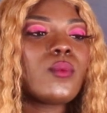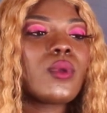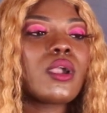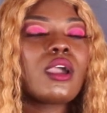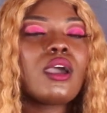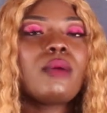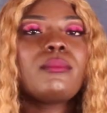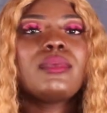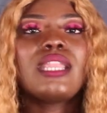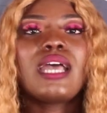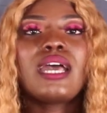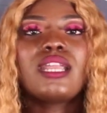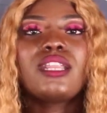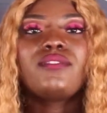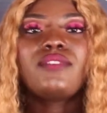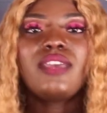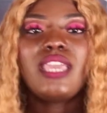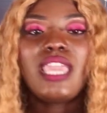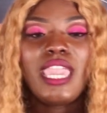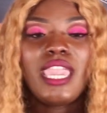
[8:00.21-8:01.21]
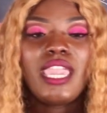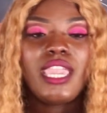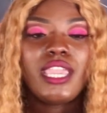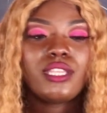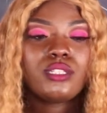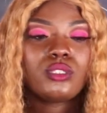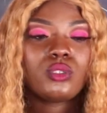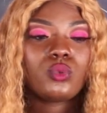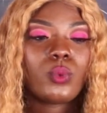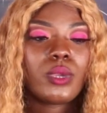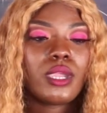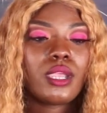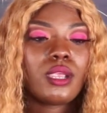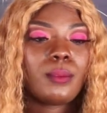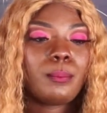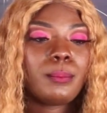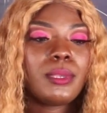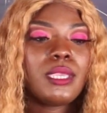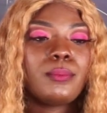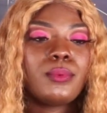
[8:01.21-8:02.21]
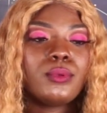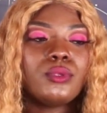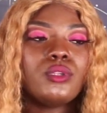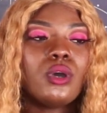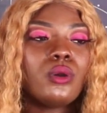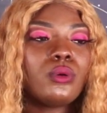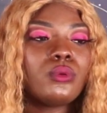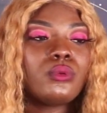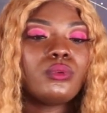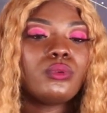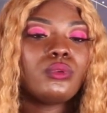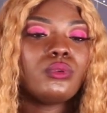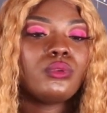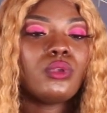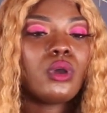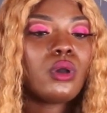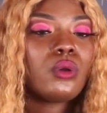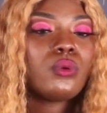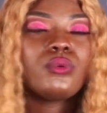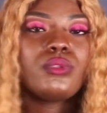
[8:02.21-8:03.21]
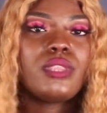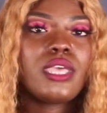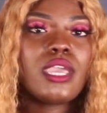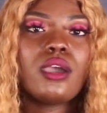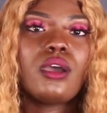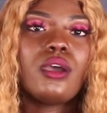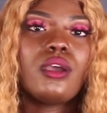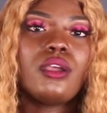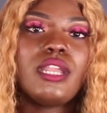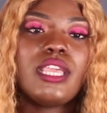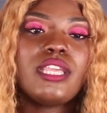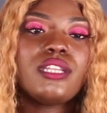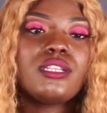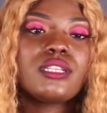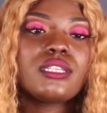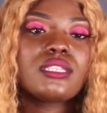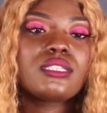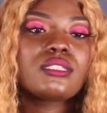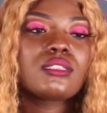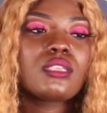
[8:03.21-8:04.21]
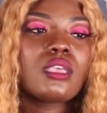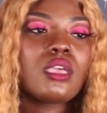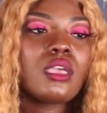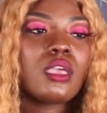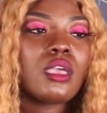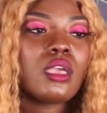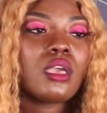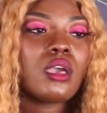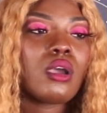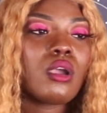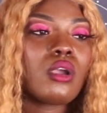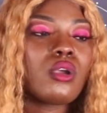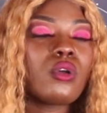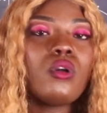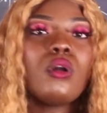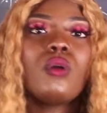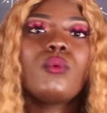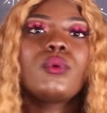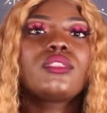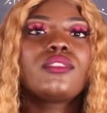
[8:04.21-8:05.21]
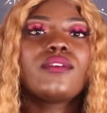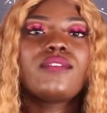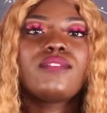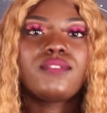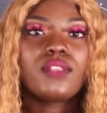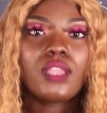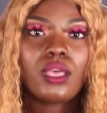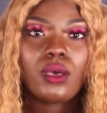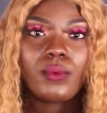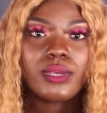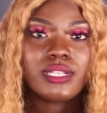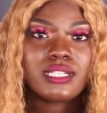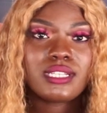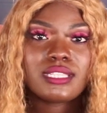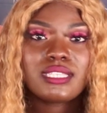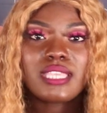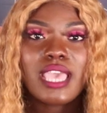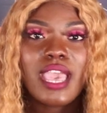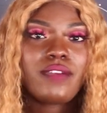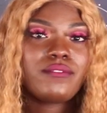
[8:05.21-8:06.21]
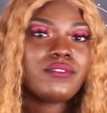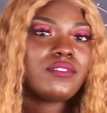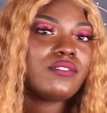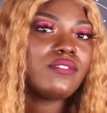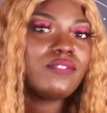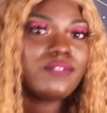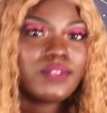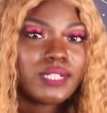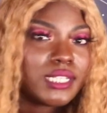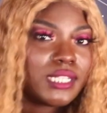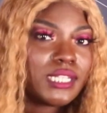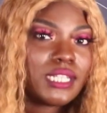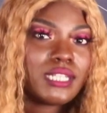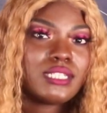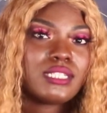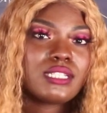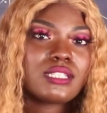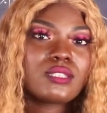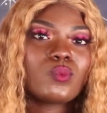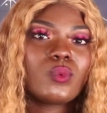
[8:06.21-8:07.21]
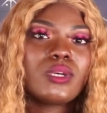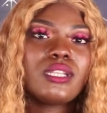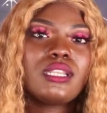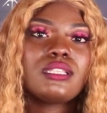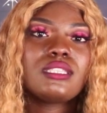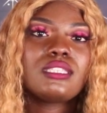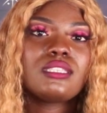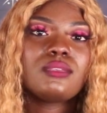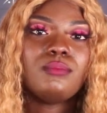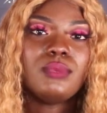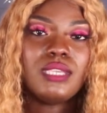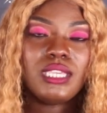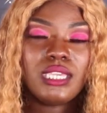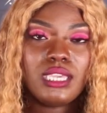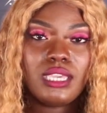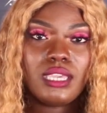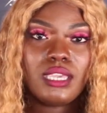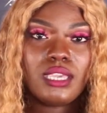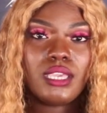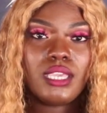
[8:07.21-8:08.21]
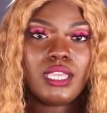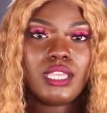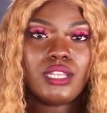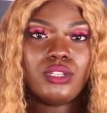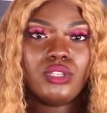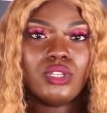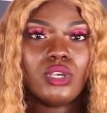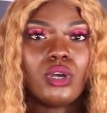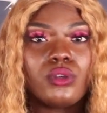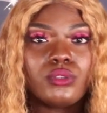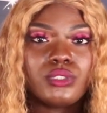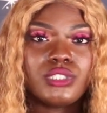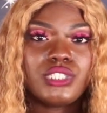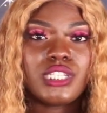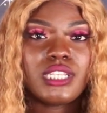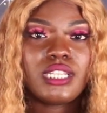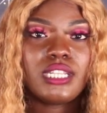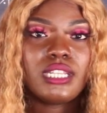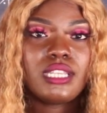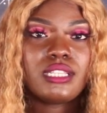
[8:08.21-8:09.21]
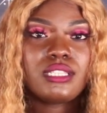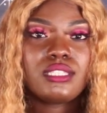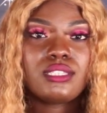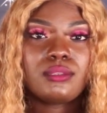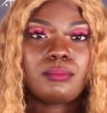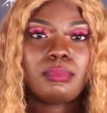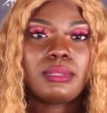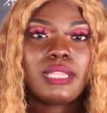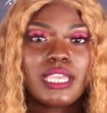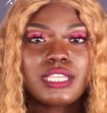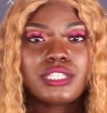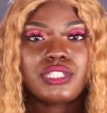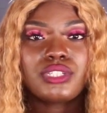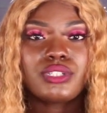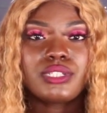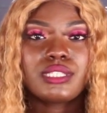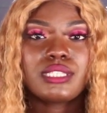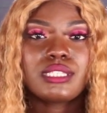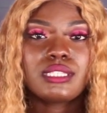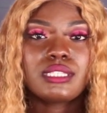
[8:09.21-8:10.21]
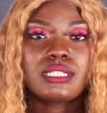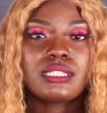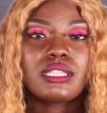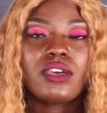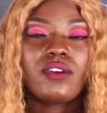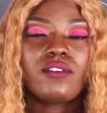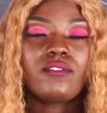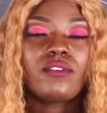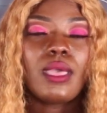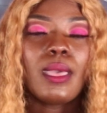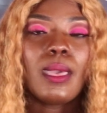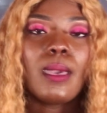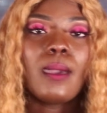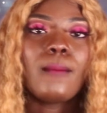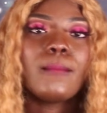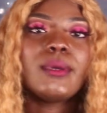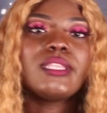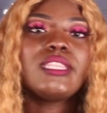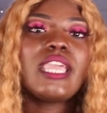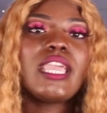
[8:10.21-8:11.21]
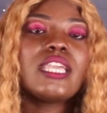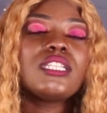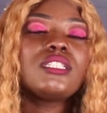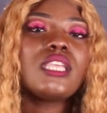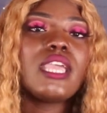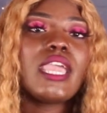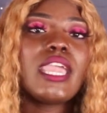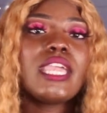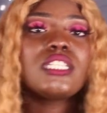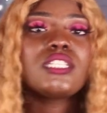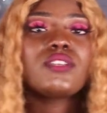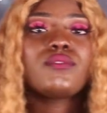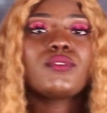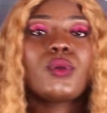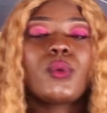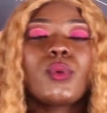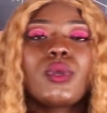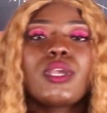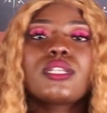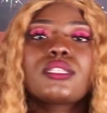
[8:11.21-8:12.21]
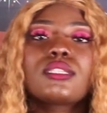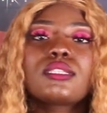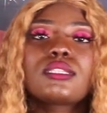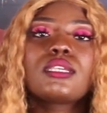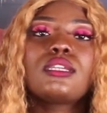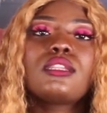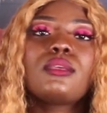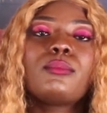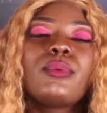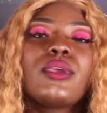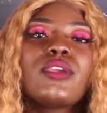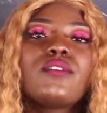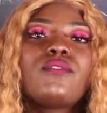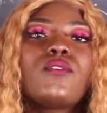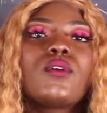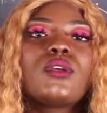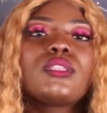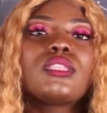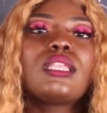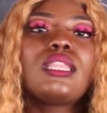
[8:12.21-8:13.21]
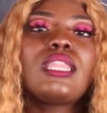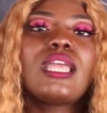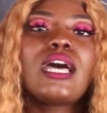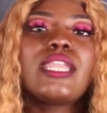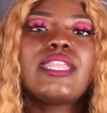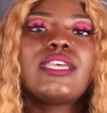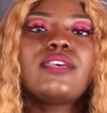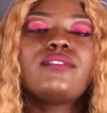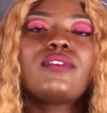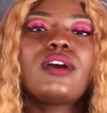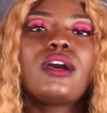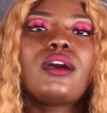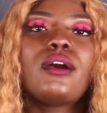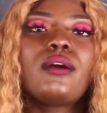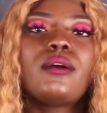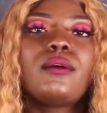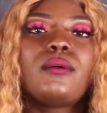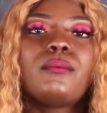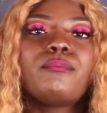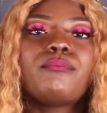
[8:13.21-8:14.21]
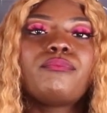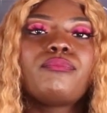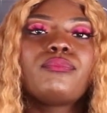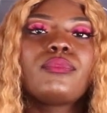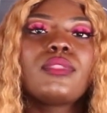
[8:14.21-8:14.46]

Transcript: we're coming out of an age where people don't know who they are. They just are going with the flow and just having fun and just wanting to be indulgent into pleasures and stuff. But the Age of Aquarius is going to bring forth a lot of